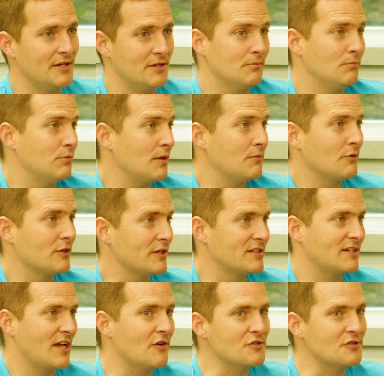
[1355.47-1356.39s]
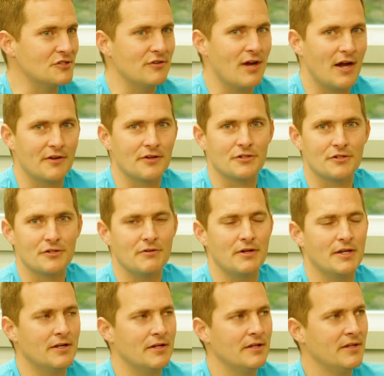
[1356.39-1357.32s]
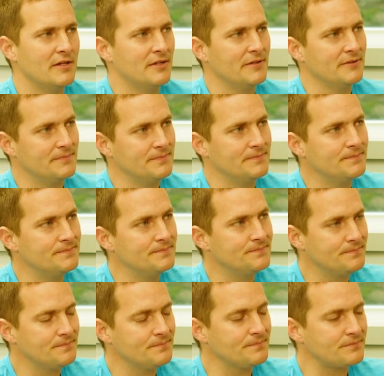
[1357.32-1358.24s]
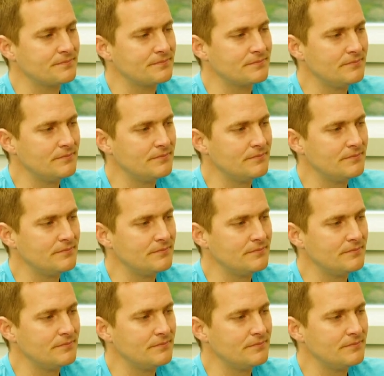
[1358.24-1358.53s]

Your blood work tells you how you're doing. So you, you